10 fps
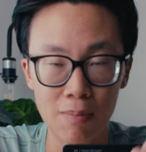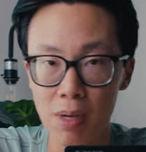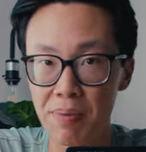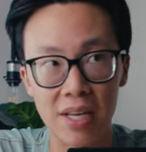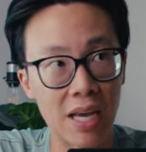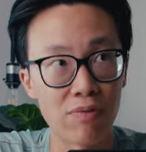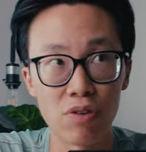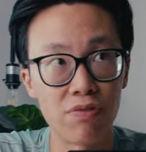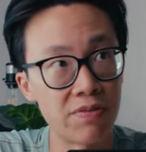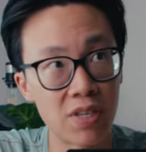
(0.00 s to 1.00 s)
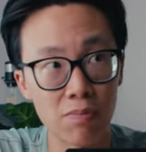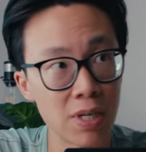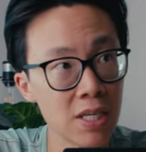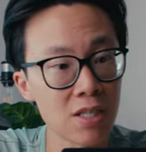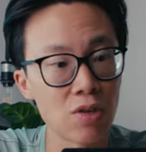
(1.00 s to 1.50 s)
Maybe like after 15
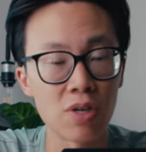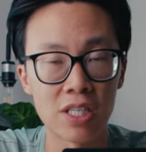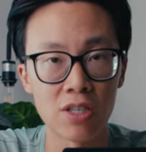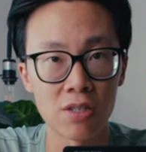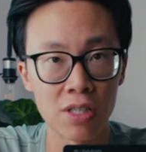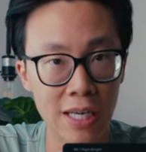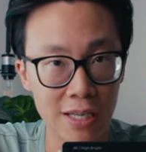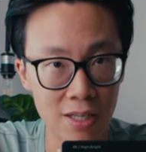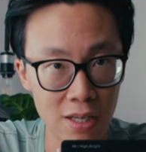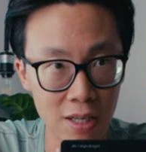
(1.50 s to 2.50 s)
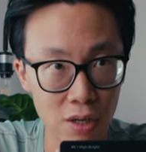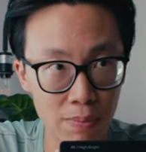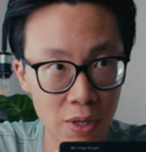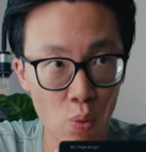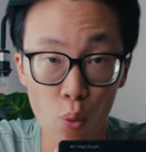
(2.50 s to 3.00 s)
minutes, it will start to get a
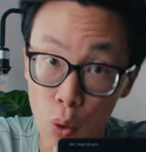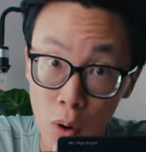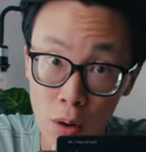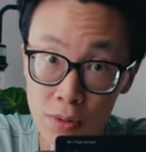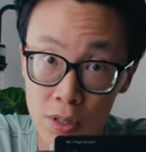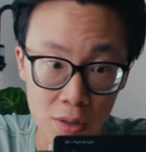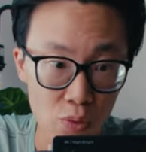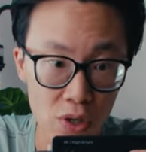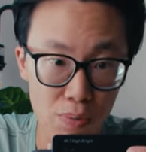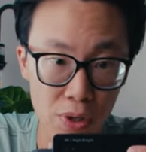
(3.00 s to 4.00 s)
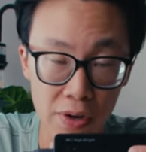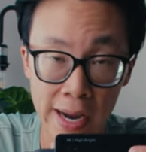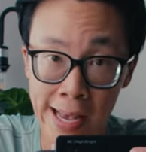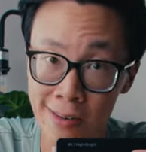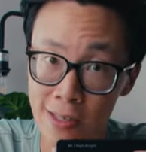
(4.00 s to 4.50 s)
little bit warm when you put your
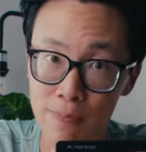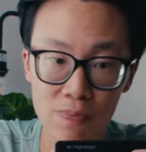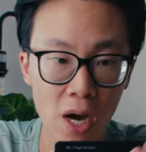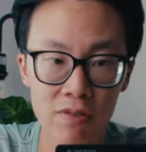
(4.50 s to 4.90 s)
hand on it.